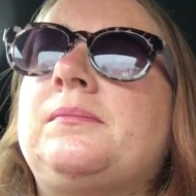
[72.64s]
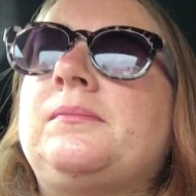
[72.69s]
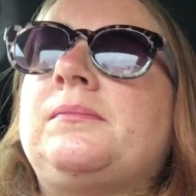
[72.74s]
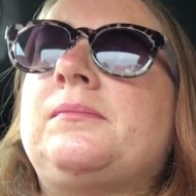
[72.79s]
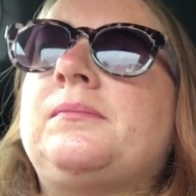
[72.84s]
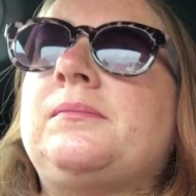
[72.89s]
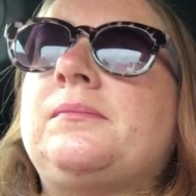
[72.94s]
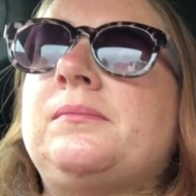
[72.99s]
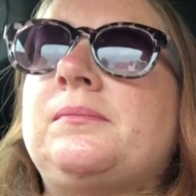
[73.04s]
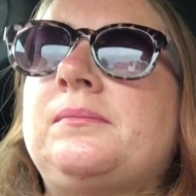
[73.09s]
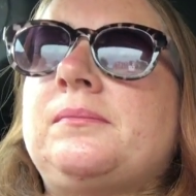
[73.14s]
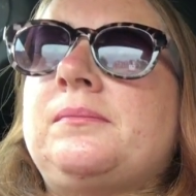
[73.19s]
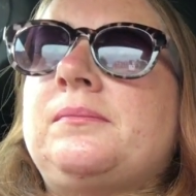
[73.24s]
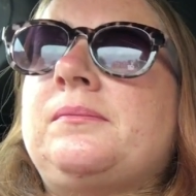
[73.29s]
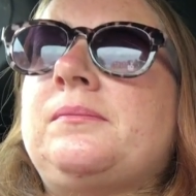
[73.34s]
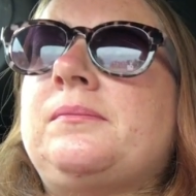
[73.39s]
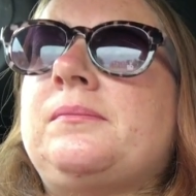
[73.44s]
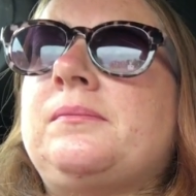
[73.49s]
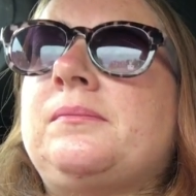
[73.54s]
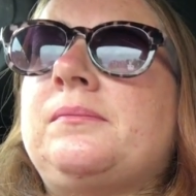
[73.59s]

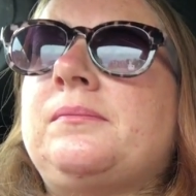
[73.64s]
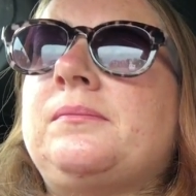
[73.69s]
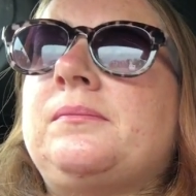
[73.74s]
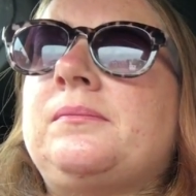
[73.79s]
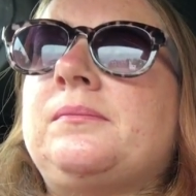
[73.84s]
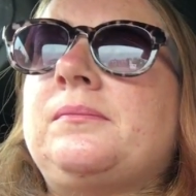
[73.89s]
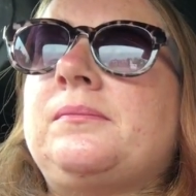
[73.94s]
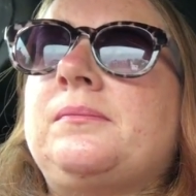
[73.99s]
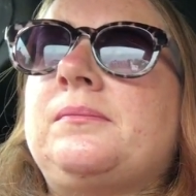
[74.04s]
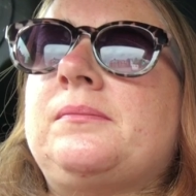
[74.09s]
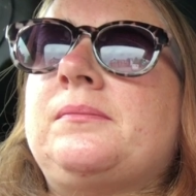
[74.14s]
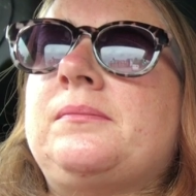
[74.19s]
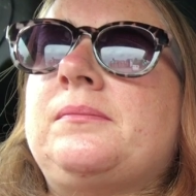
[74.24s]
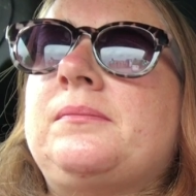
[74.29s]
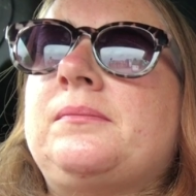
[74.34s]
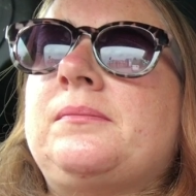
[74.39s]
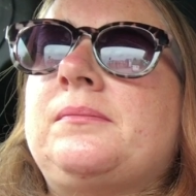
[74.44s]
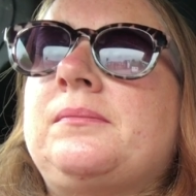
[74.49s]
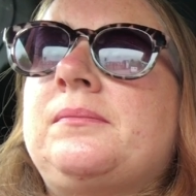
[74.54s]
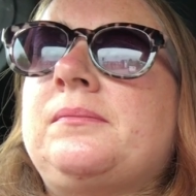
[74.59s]

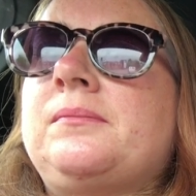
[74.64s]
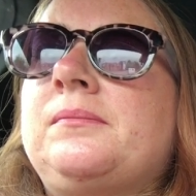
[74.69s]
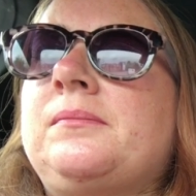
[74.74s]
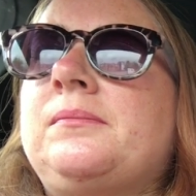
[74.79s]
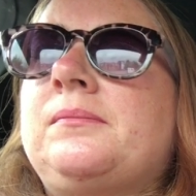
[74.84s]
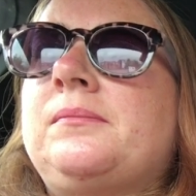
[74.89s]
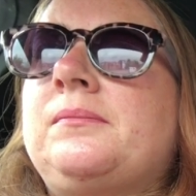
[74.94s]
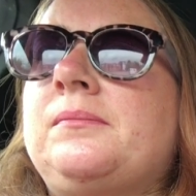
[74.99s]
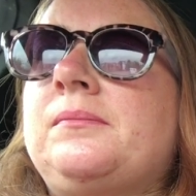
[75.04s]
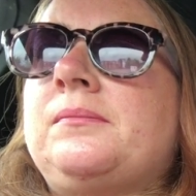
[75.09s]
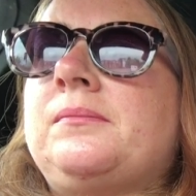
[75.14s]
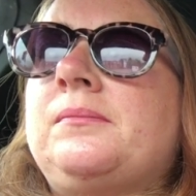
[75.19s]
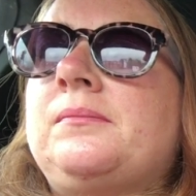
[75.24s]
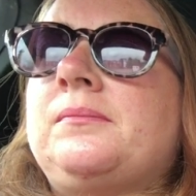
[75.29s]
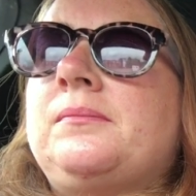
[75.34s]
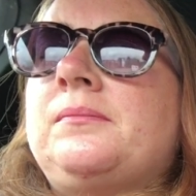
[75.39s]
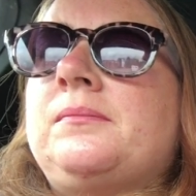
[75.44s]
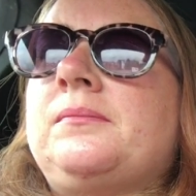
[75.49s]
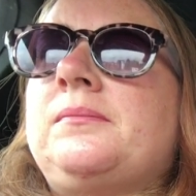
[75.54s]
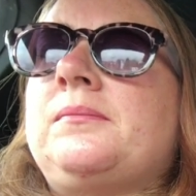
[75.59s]

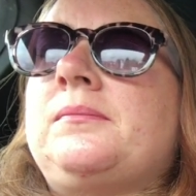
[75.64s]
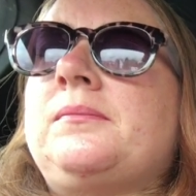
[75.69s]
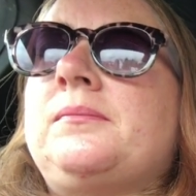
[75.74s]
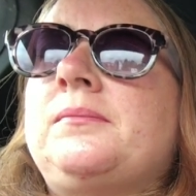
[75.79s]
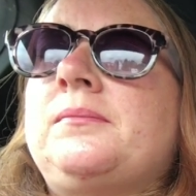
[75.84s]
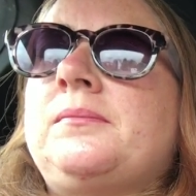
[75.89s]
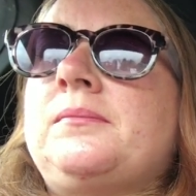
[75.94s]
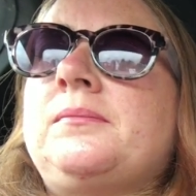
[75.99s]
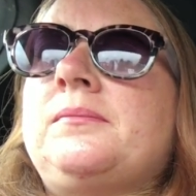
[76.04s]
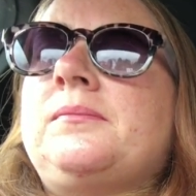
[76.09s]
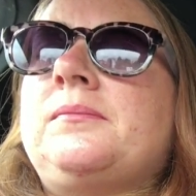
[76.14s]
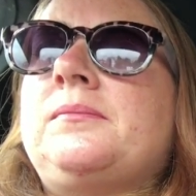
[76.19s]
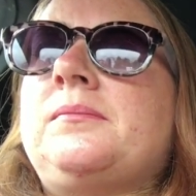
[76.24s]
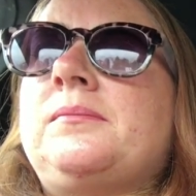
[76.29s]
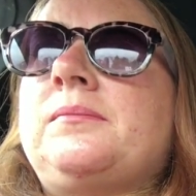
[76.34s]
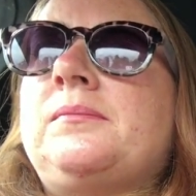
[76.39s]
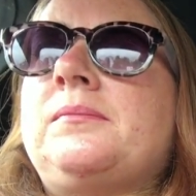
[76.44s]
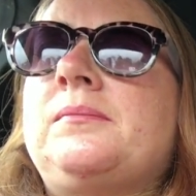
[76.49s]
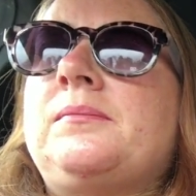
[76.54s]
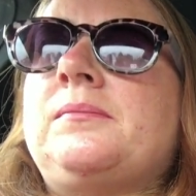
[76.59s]

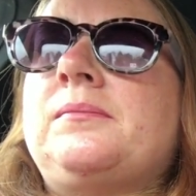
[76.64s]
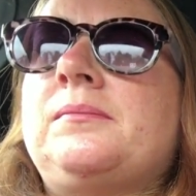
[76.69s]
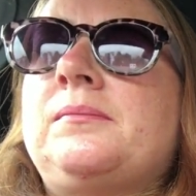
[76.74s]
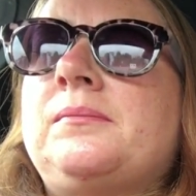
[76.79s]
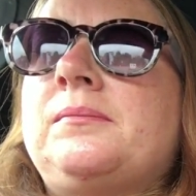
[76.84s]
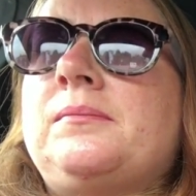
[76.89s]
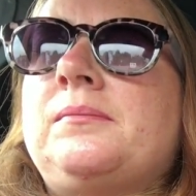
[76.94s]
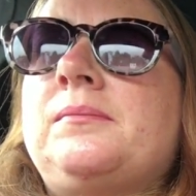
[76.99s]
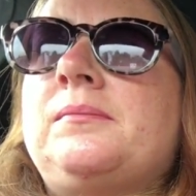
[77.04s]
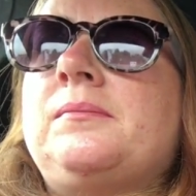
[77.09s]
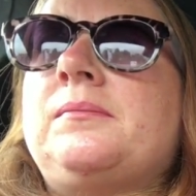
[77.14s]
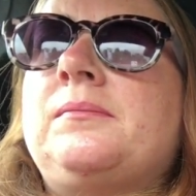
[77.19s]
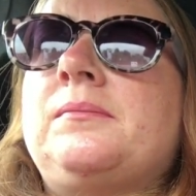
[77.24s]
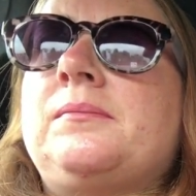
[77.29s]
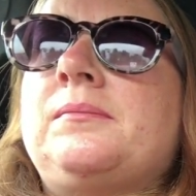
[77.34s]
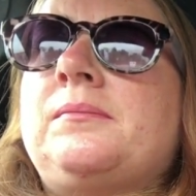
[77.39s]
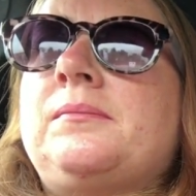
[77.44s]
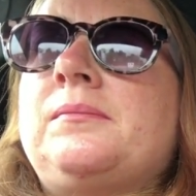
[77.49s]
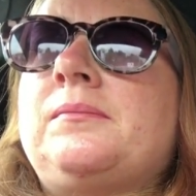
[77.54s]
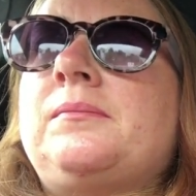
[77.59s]

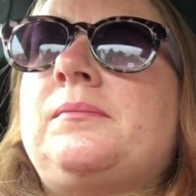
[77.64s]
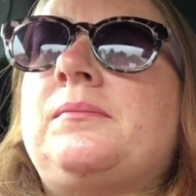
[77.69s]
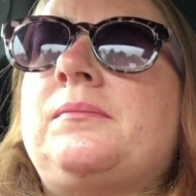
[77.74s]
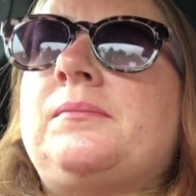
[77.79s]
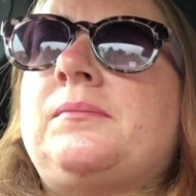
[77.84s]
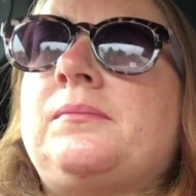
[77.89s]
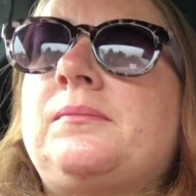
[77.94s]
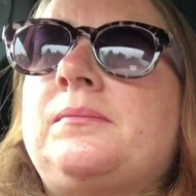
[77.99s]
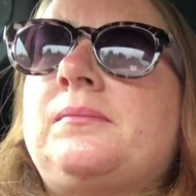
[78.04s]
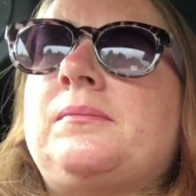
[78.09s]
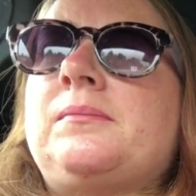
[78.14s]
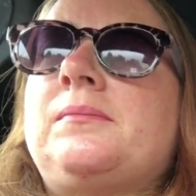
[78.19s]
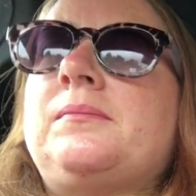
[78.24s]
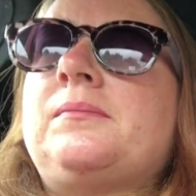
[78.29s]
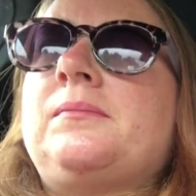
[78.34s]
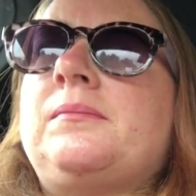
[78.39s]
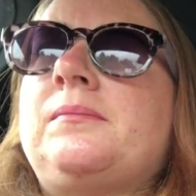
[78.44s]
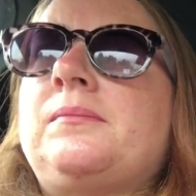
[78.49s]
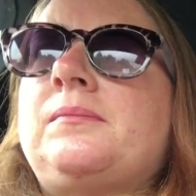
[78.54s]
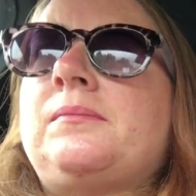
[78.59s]

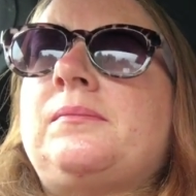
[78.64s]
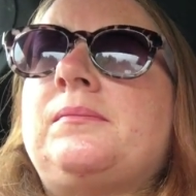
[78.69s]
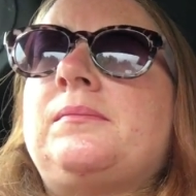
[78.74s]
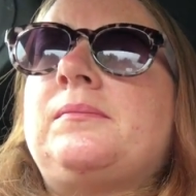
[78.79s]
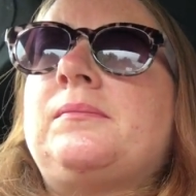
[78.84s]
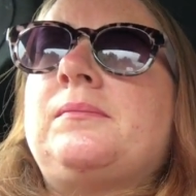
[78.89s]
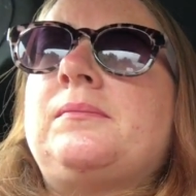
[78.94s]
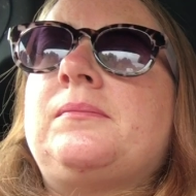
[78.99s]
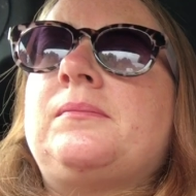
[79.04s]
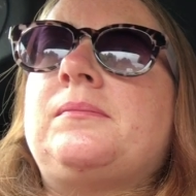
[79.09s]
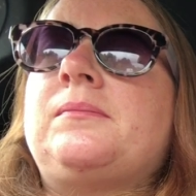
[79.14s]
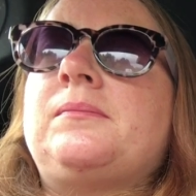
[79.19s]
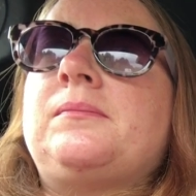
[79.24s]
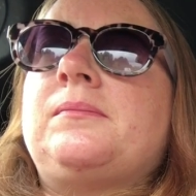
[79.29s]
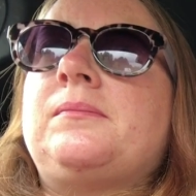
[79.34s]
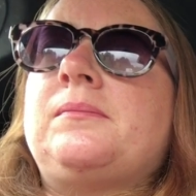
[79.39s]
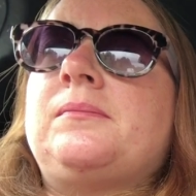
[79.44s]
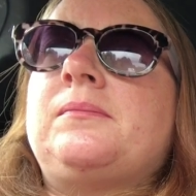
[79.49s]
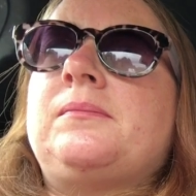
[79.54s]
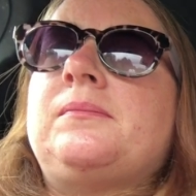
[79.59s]

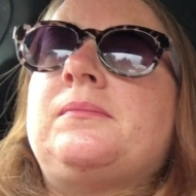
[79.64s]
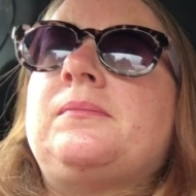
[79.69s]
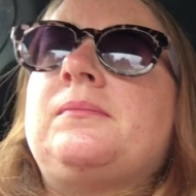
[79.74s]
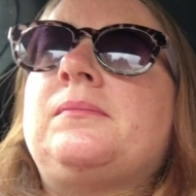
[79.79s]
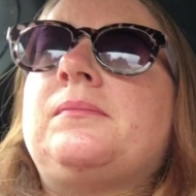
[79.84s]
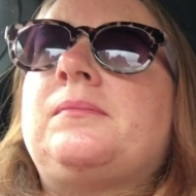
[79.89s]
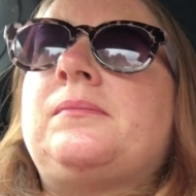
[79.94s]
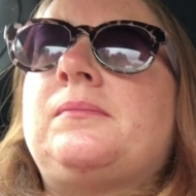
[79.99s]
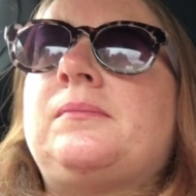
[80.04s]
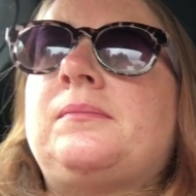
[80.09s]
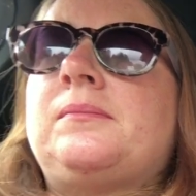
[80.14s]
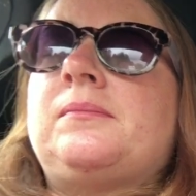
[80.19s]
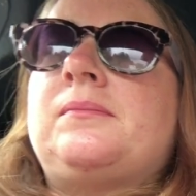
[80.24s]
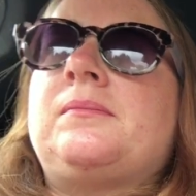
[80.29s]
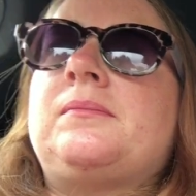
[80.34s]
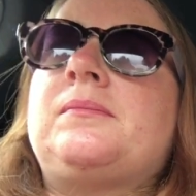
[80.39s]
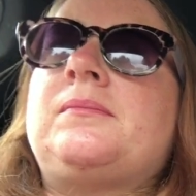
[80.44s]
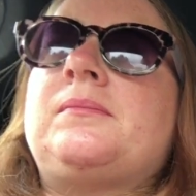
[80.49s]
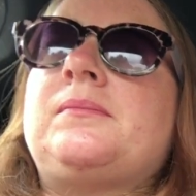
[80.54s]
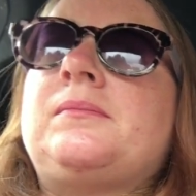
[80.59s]
This person isn't speaking.